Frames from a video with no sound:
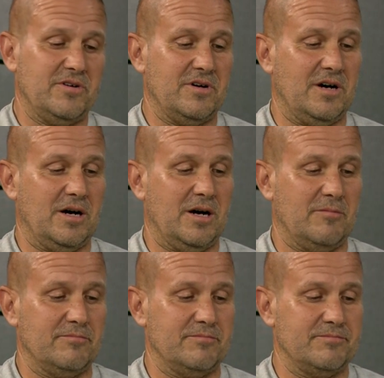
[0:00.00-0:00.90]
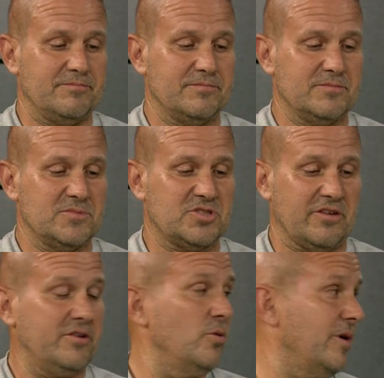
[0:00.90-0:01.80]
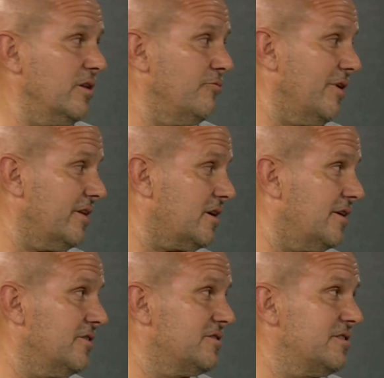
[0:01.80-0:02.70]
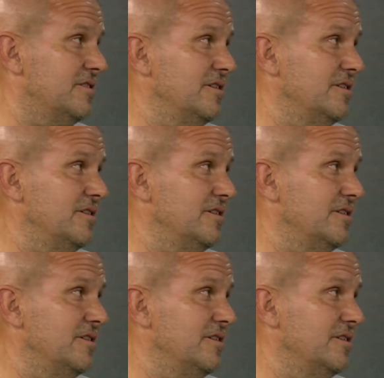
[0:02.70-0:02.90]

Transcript: um, Southern New England Relic Hunters.